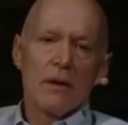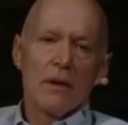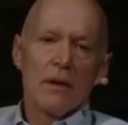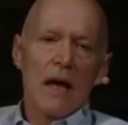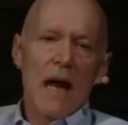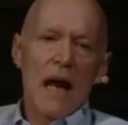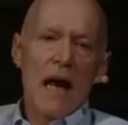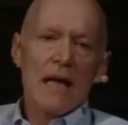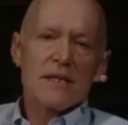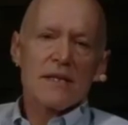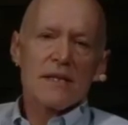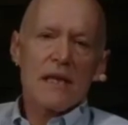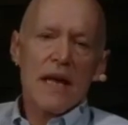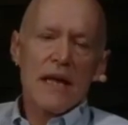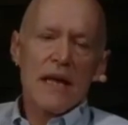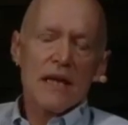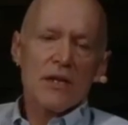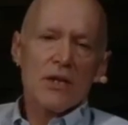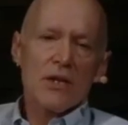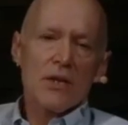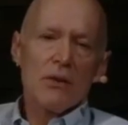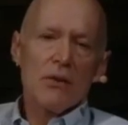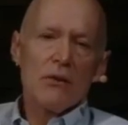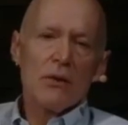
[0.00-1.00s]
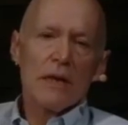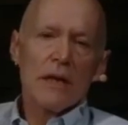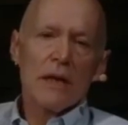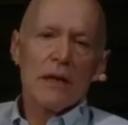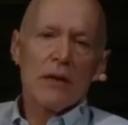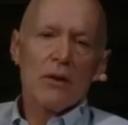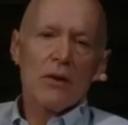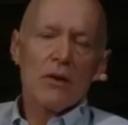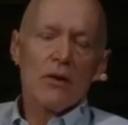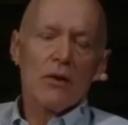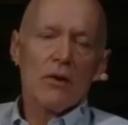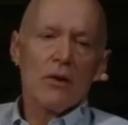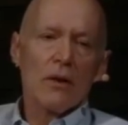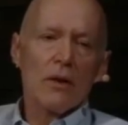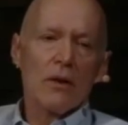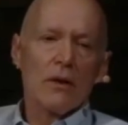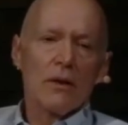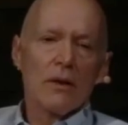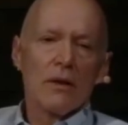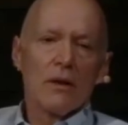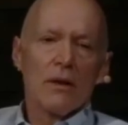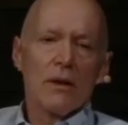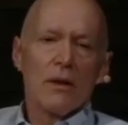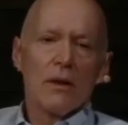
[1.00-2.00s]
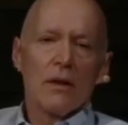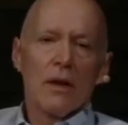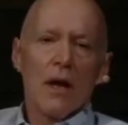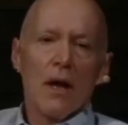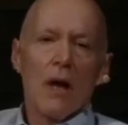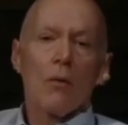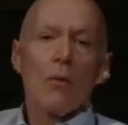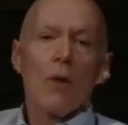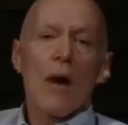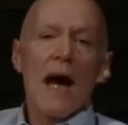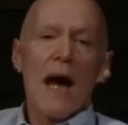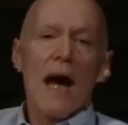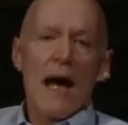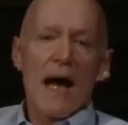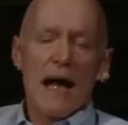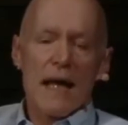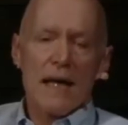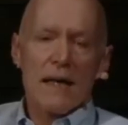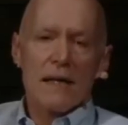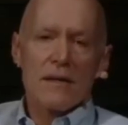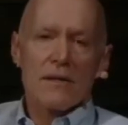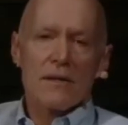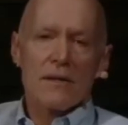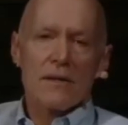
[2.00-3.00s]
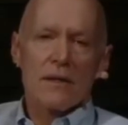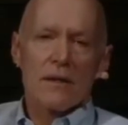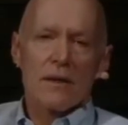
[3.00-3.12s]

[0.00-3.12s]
"I say unto you, little girl, arise."